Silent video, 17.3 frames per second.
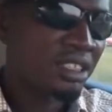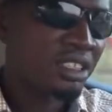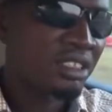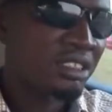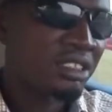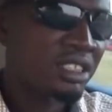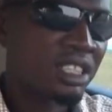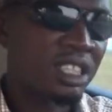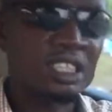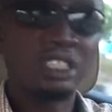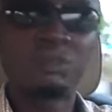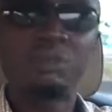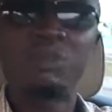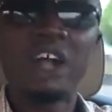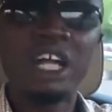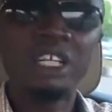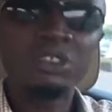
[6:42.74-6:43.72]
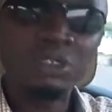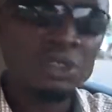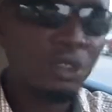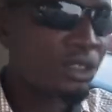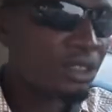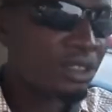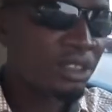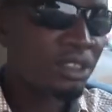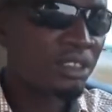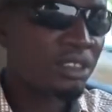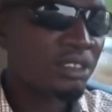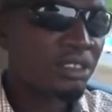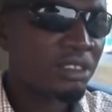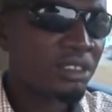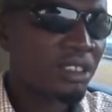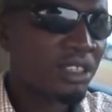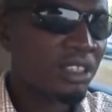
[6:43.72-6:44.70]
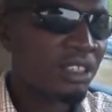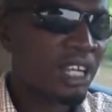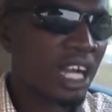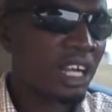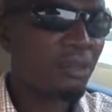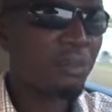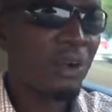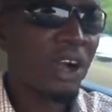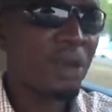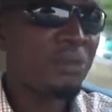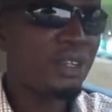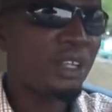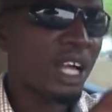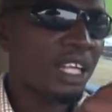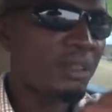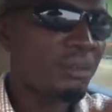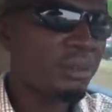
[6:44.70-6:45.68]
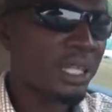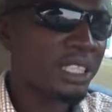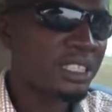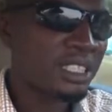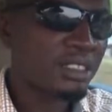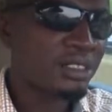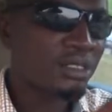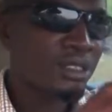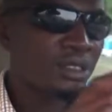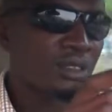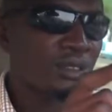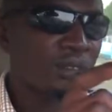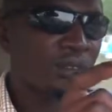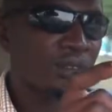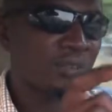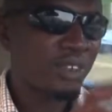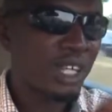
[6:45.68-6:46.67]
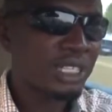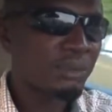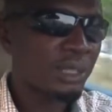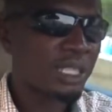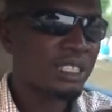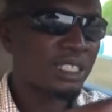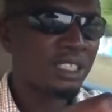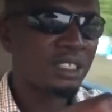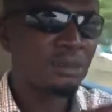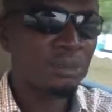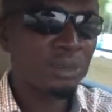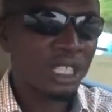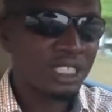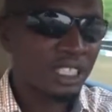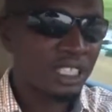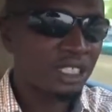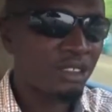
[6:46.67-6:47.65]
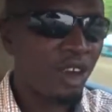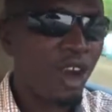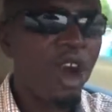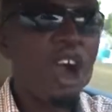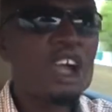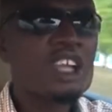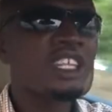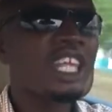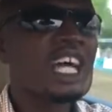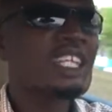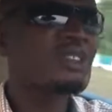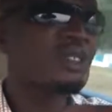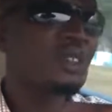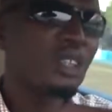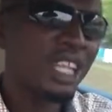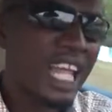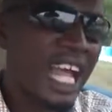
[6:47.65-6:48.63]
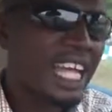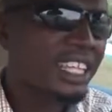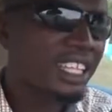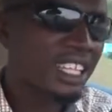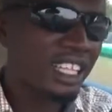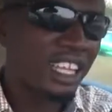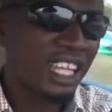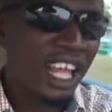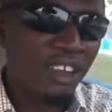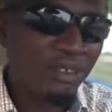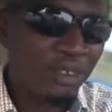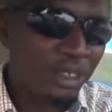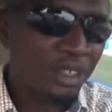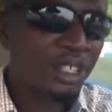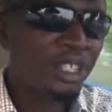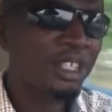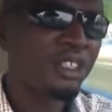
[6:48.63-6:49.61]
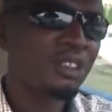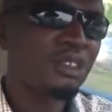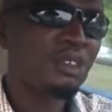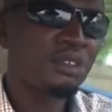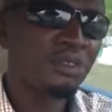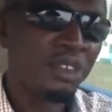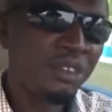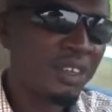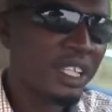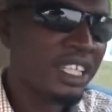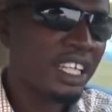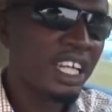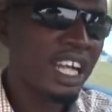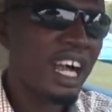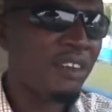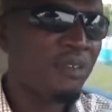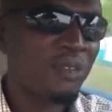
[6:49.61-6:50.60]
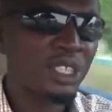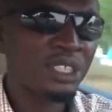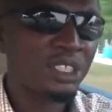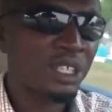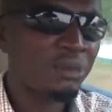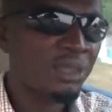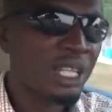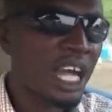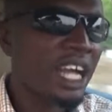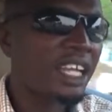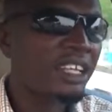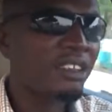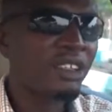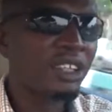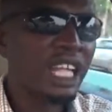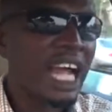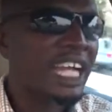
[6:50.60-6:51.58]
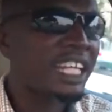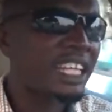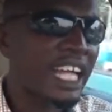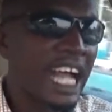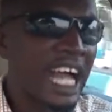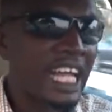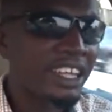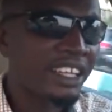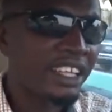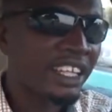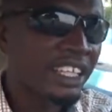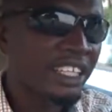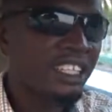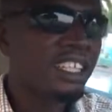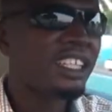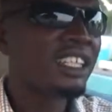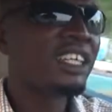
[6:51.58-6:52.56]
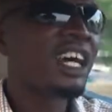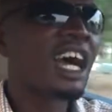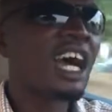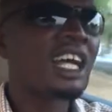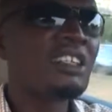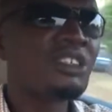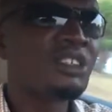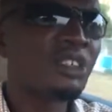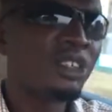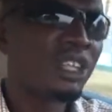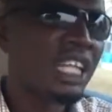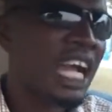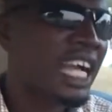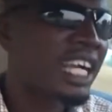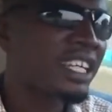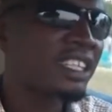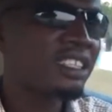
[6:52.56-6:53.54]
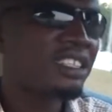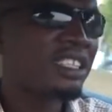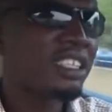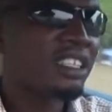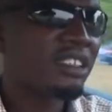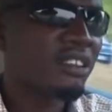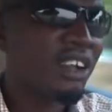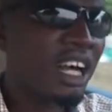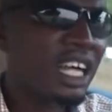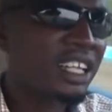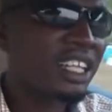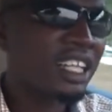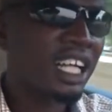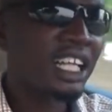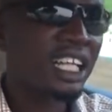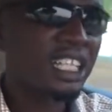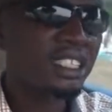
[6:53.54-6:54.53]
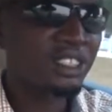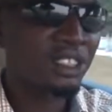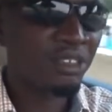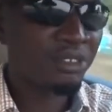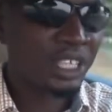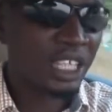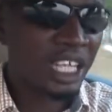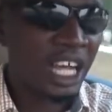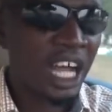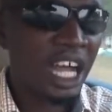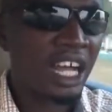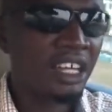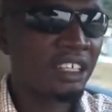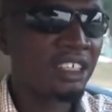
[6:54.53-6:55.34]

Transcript: since brand new, and probably you are the first person replacing, or that you like the level, you've driven the car for some time, you like the handling, and you like the ground clearance of the car,